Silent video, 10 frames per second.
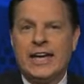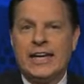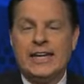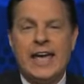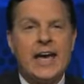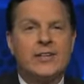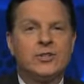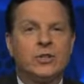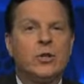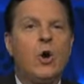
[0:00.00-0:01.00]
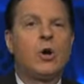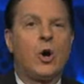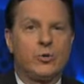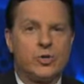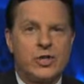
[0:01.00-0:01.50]
he has their
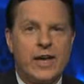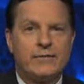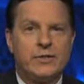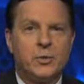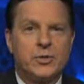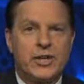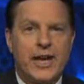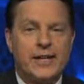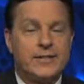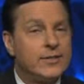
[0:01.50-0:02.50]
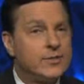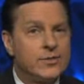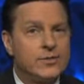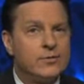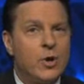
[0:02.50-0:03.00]
logo shaved into his head, and
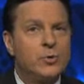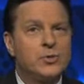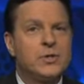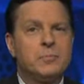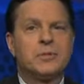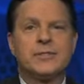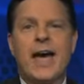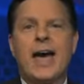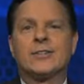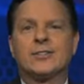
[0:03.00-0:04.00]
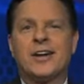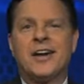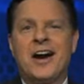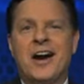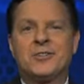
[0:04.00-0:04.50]
it's no simple task.
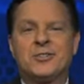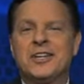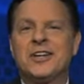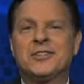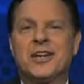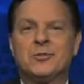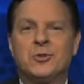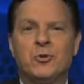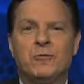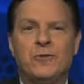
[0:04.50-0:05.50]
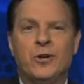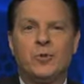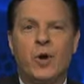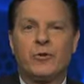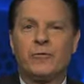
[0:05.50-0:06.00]
Our CSN crew
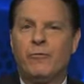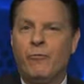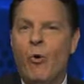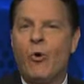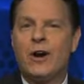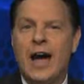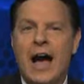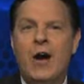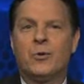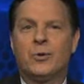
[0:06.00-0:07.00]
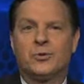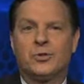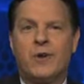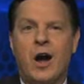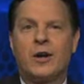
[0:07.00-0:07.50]
filmed over 4 hours
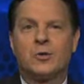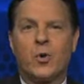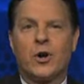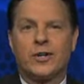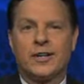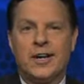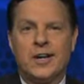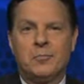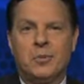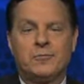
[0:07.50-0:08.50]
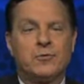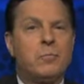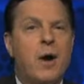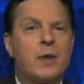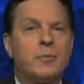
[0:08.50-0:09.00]
of hard work, but for
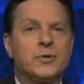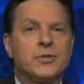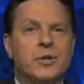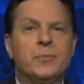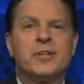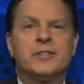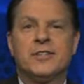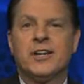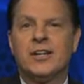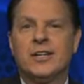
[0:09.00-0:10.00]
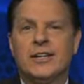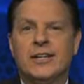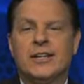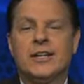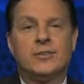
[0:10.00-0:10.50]
barber Simeon Dill,
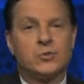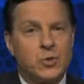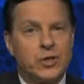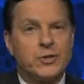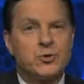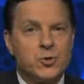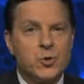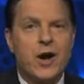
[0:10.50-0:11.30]
it is really true